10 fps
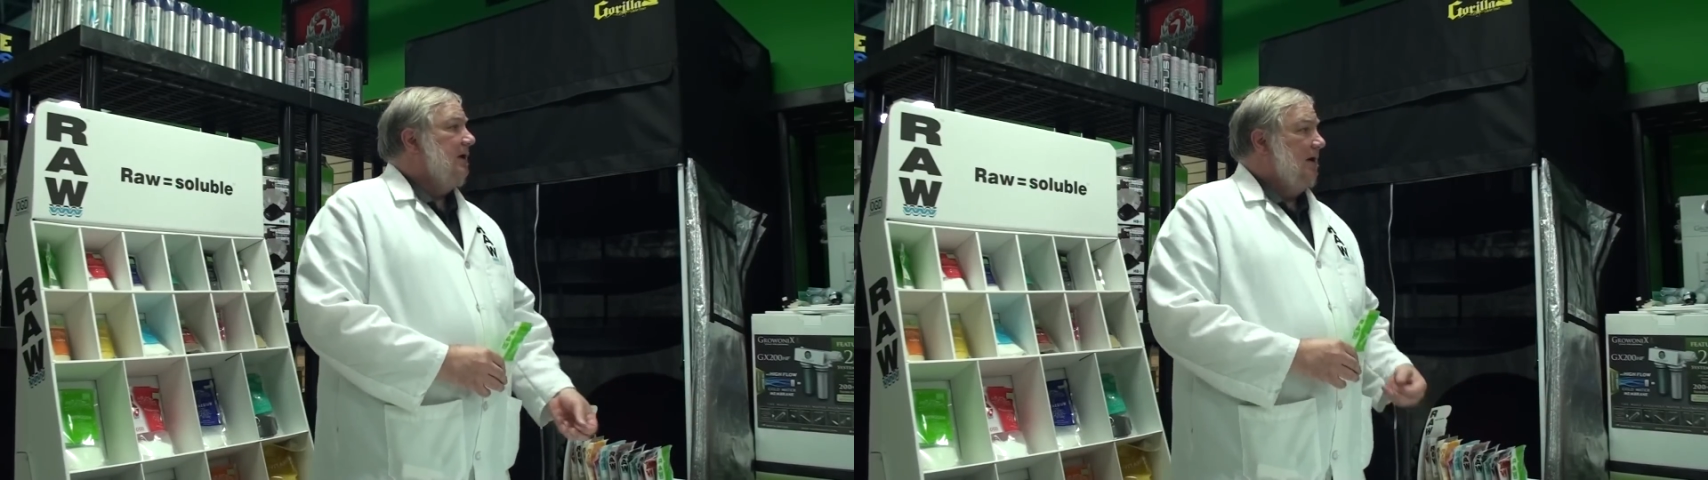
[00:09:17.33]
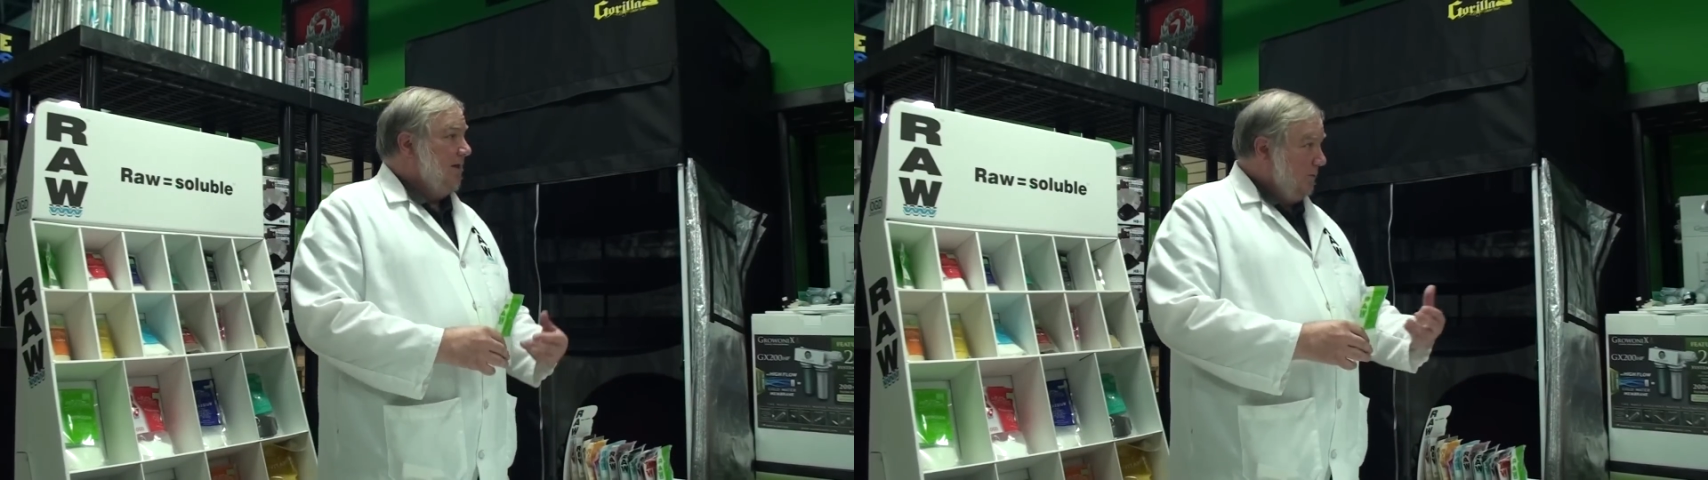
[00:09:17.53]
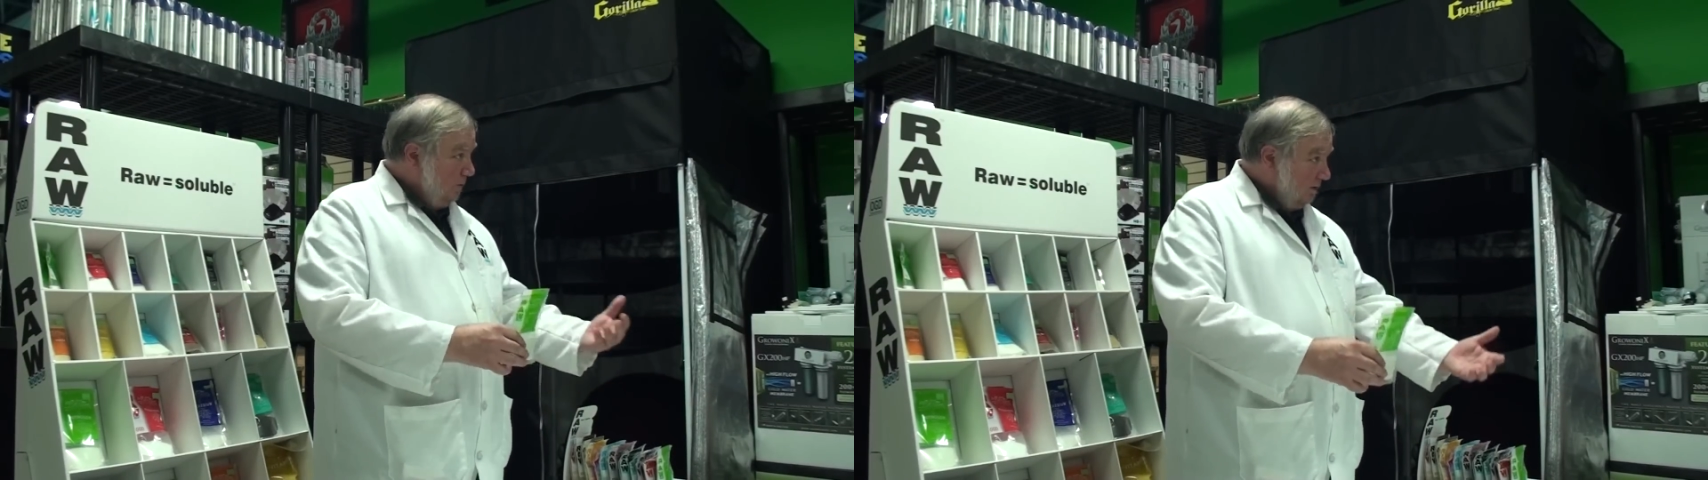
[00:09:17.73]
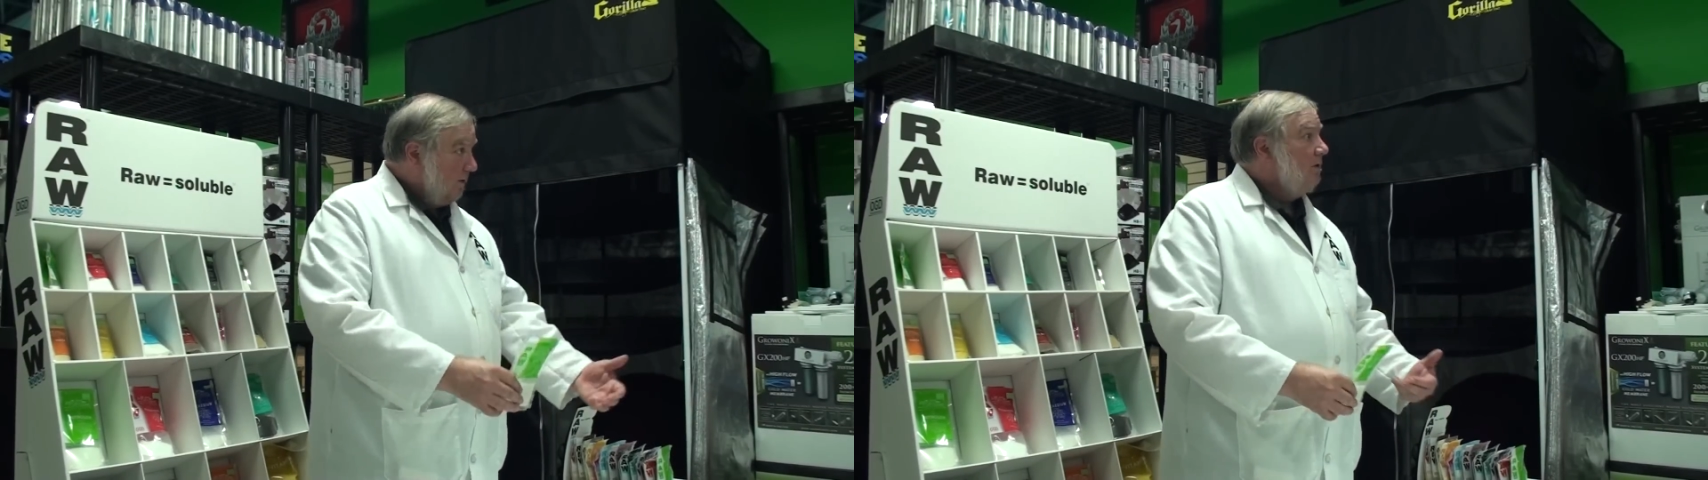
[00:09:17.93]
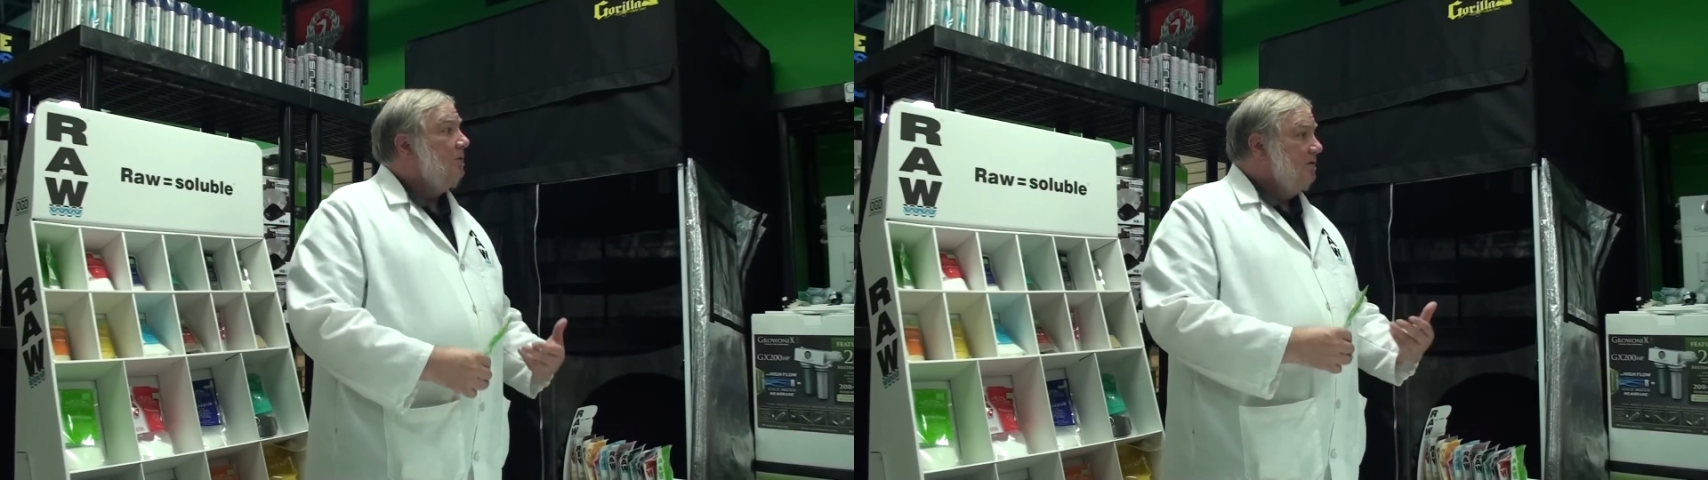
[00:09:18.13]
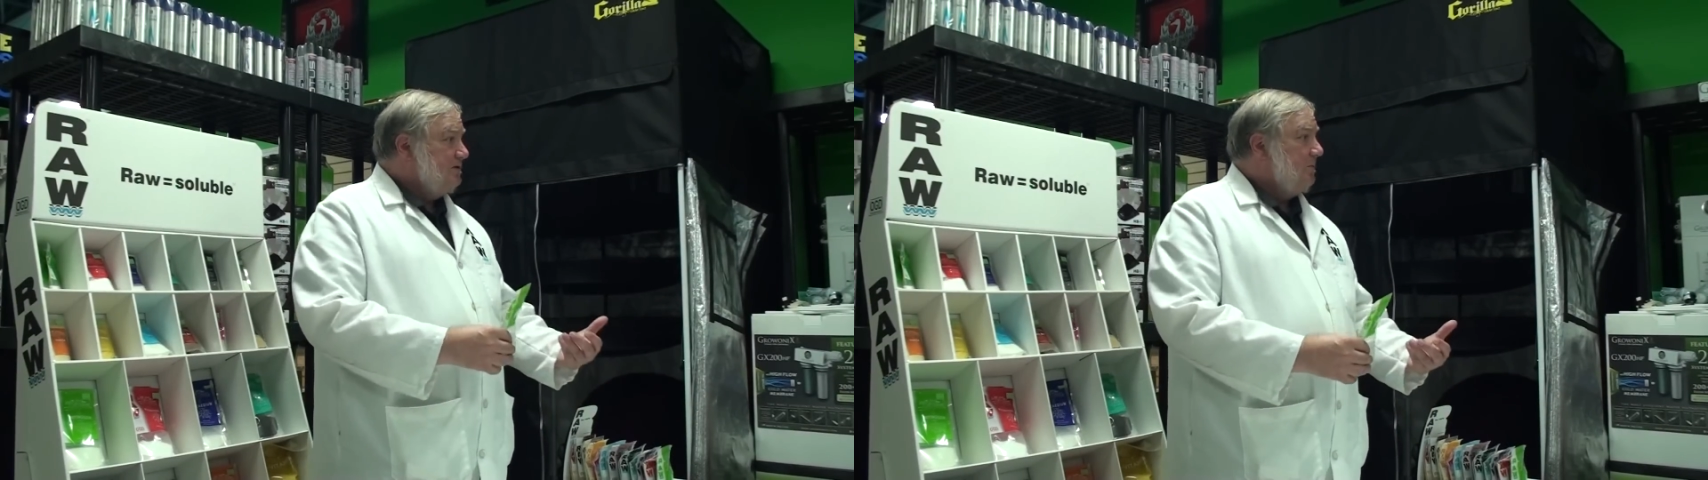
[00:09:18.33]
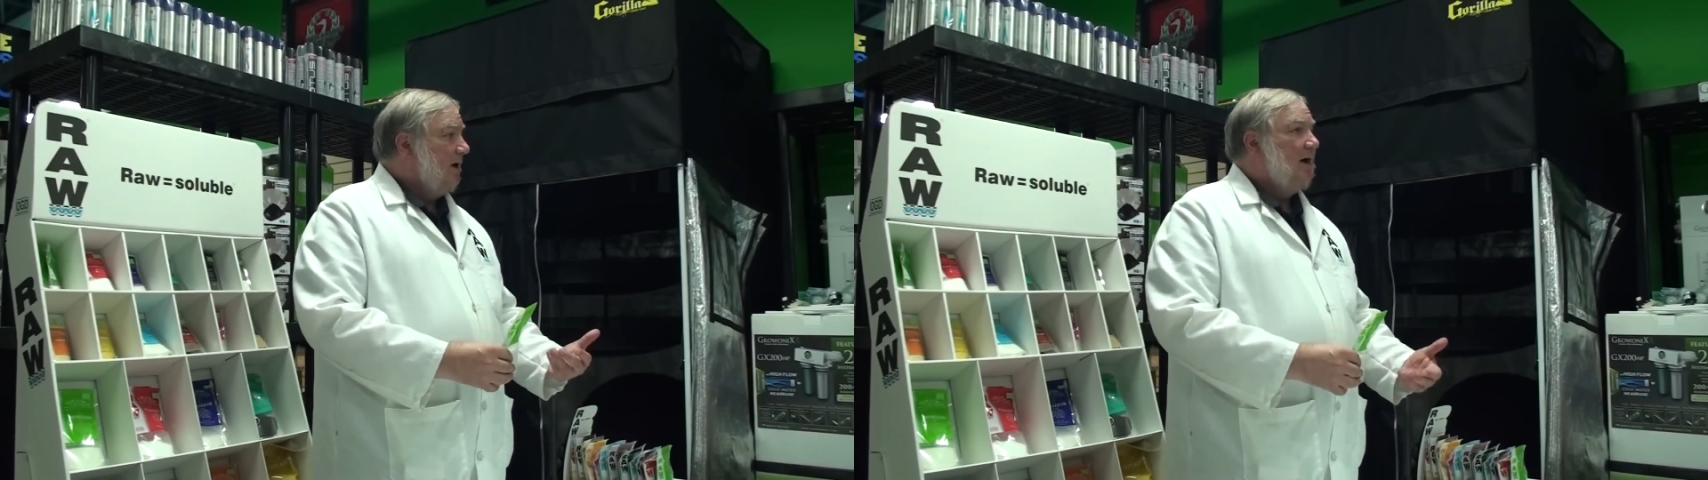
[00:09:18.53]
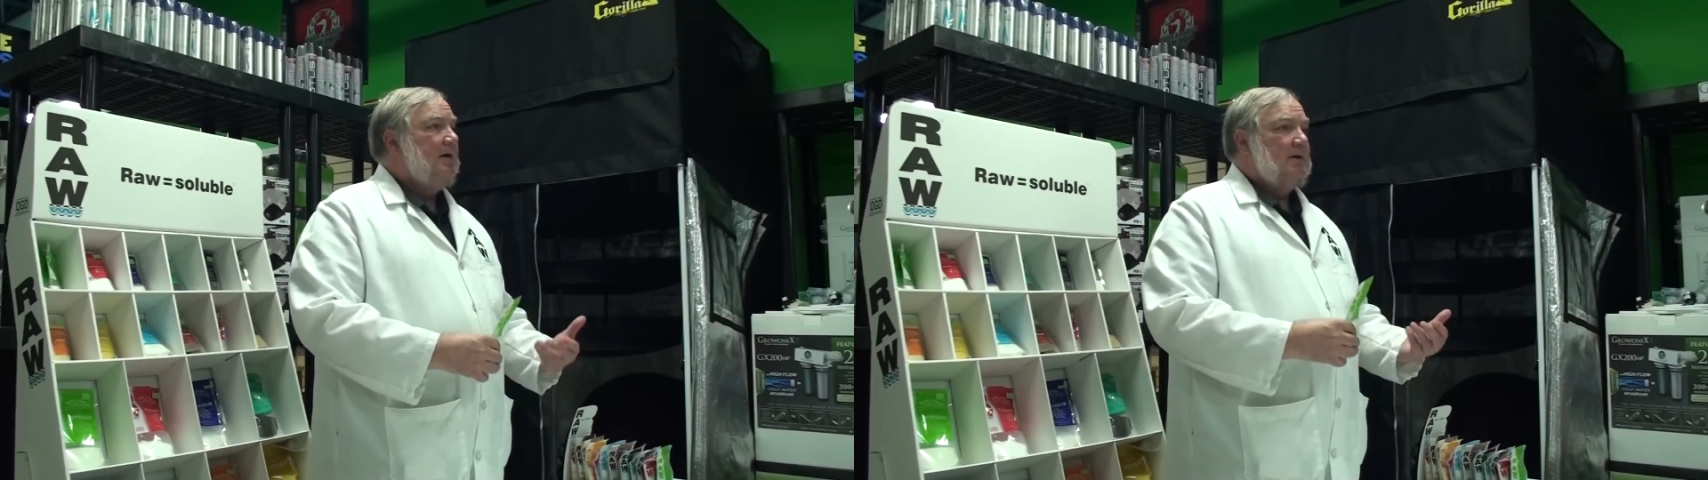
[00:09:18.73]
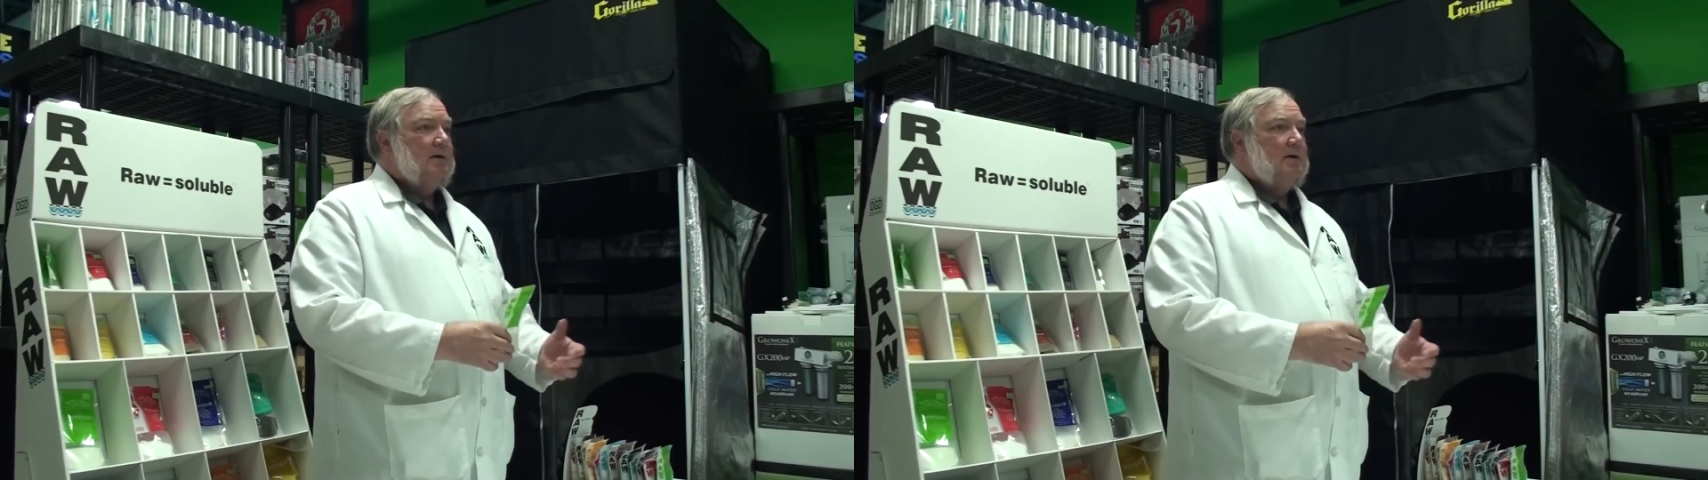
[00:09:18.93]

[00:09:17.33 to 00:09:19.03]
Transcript: and they will respond